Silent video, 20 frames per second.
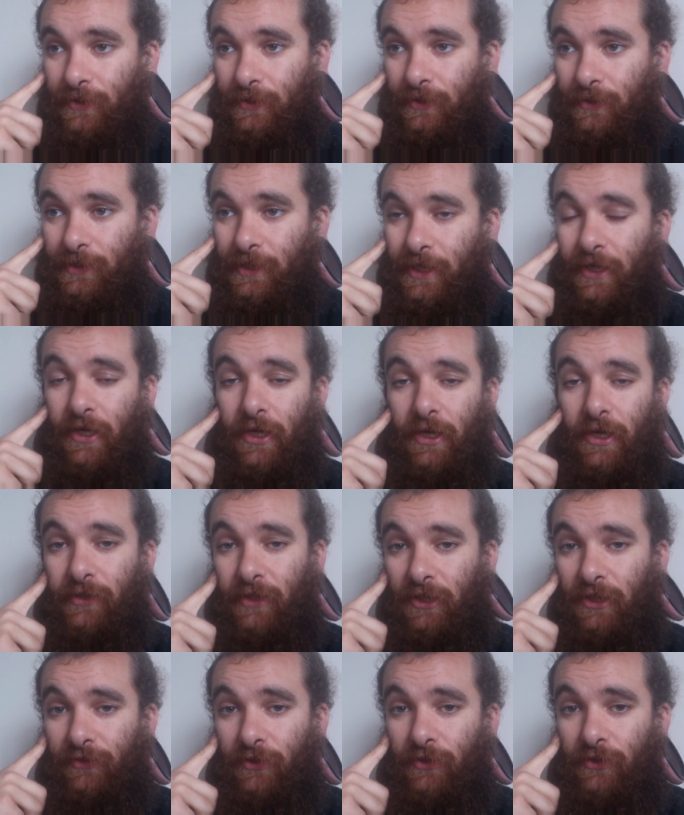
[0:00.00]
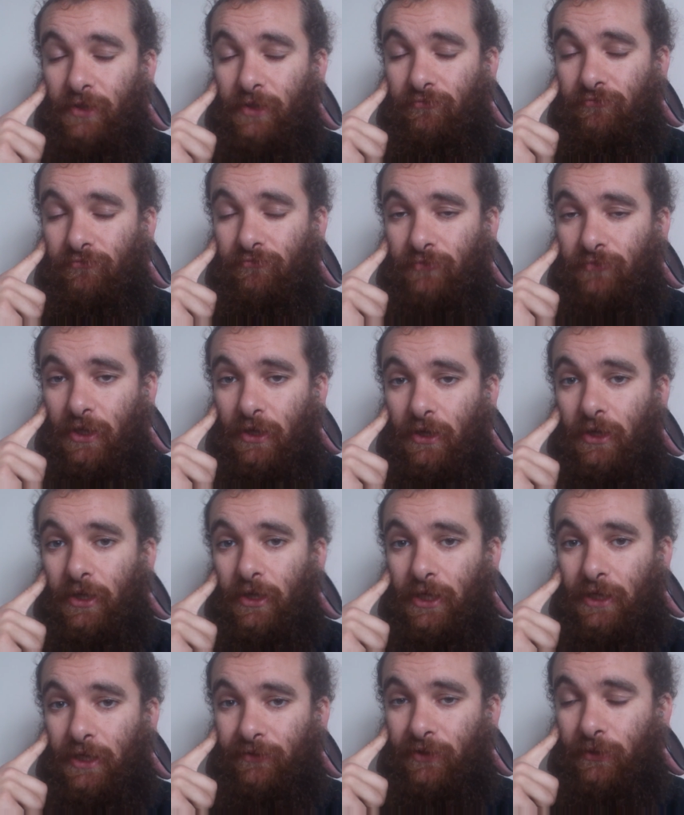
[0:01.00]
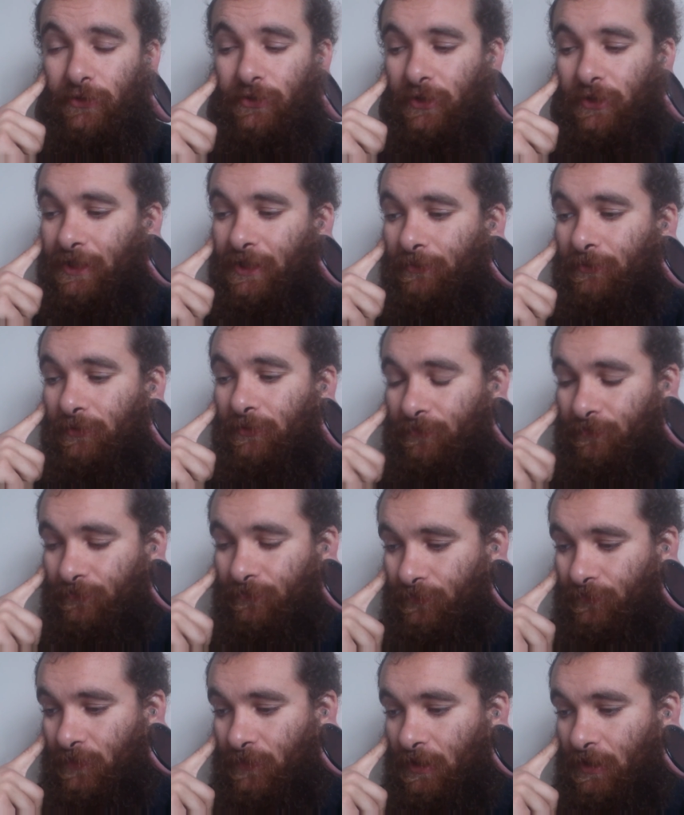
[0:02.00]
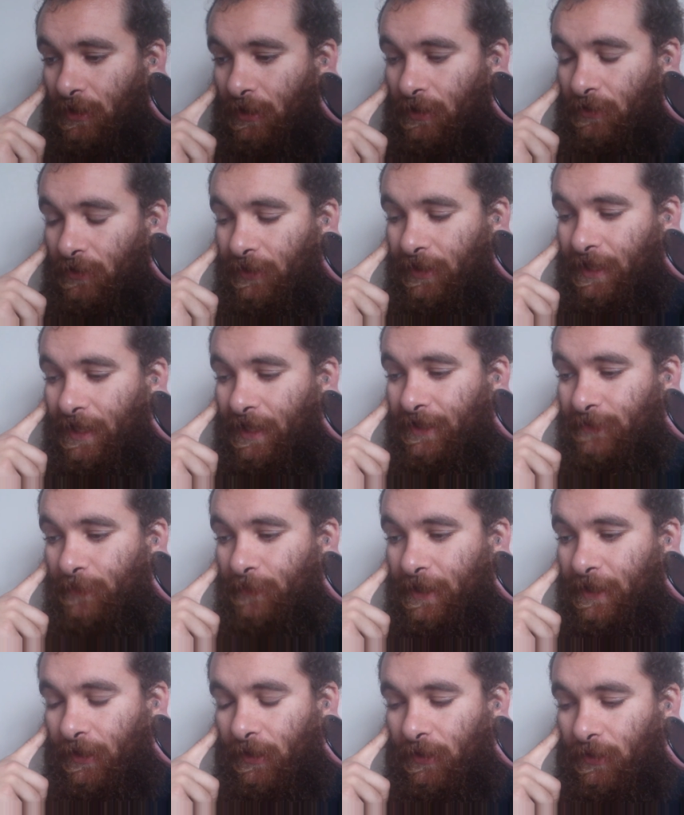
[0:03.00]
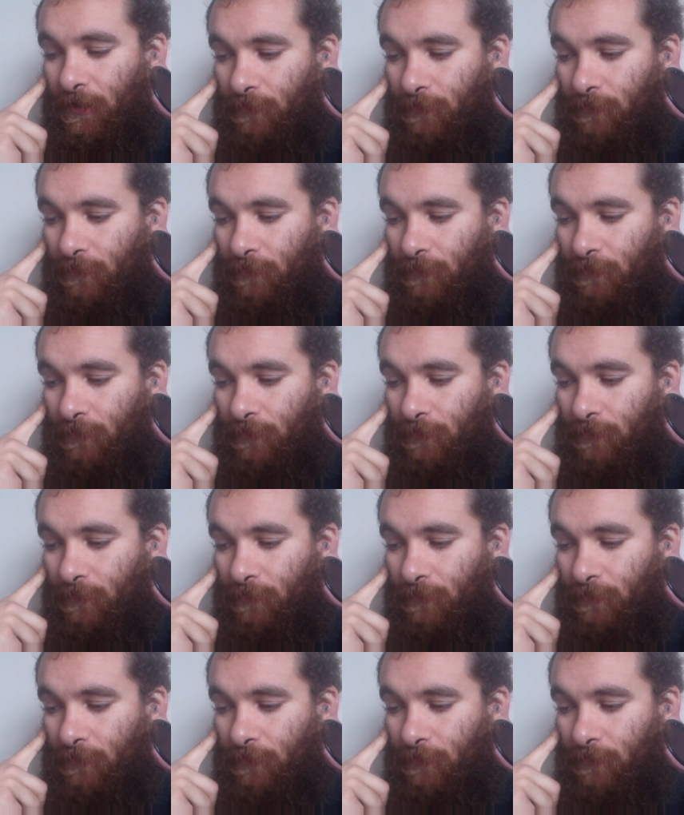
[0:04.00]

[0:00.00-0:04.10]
And so I can't tell the future. You never know what's going to happen. The cat is back.